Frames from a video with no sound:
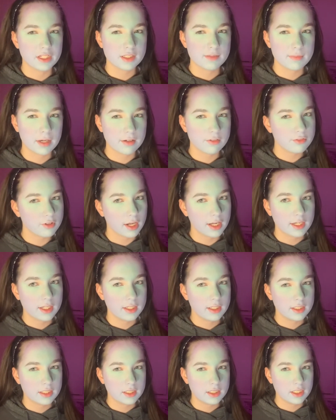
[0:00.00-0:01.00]
my Friday
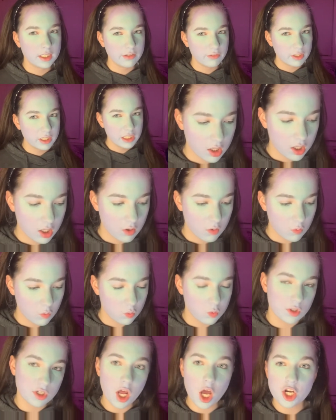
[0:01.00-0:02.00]
evening.
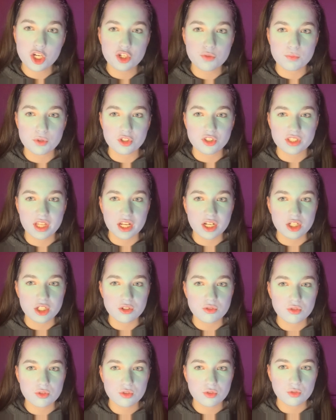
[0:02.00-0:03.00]
100%
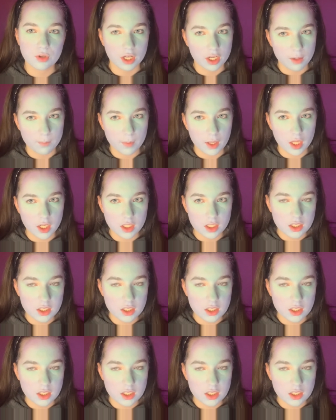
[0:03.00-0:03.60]
recommend.